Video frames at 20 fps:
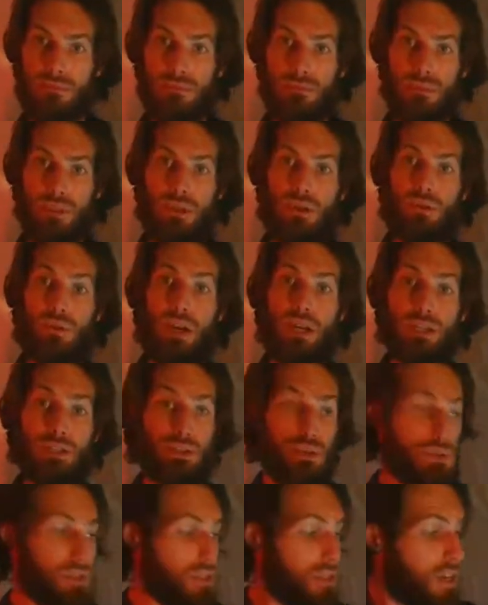All right,
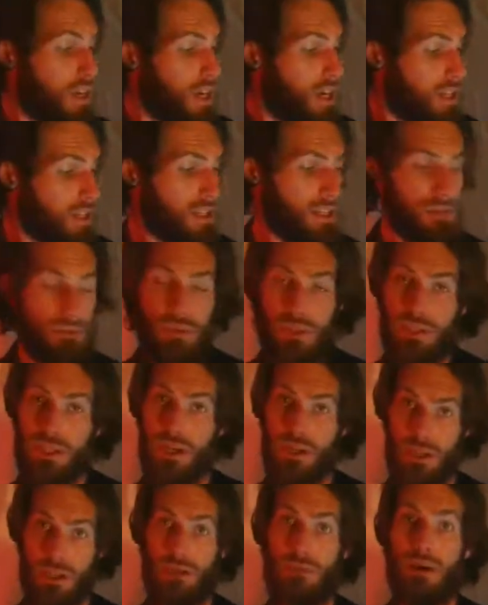so we're
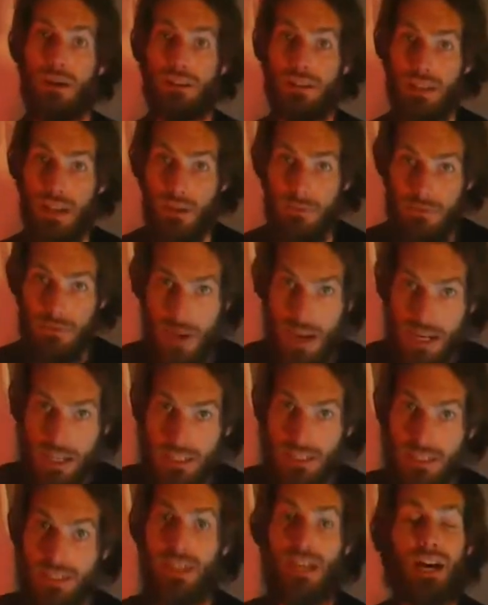talking about the
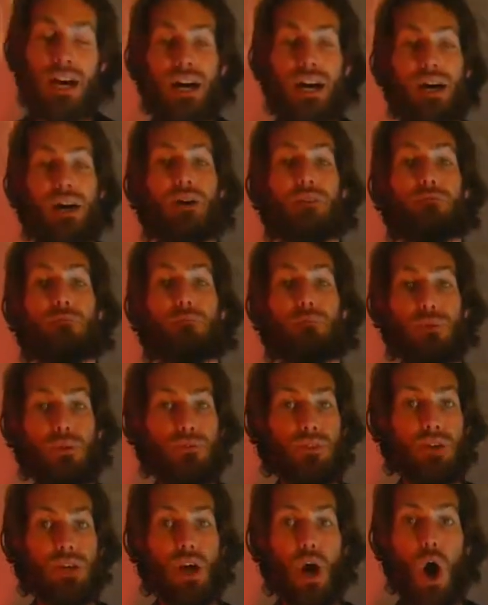effect of
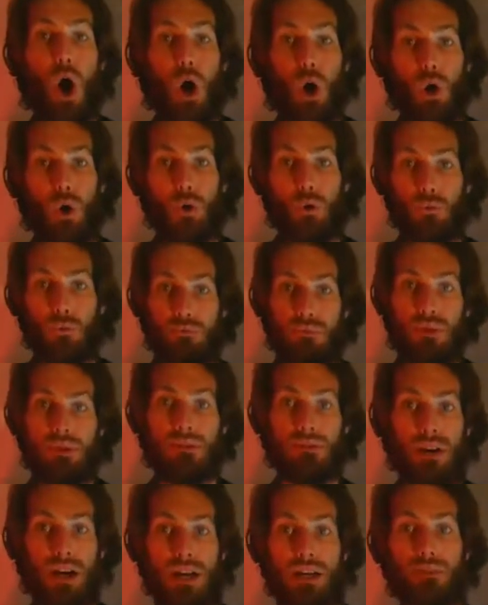moving home,
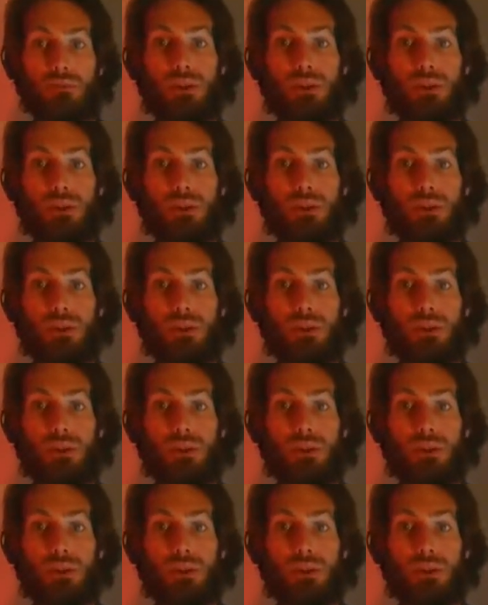right?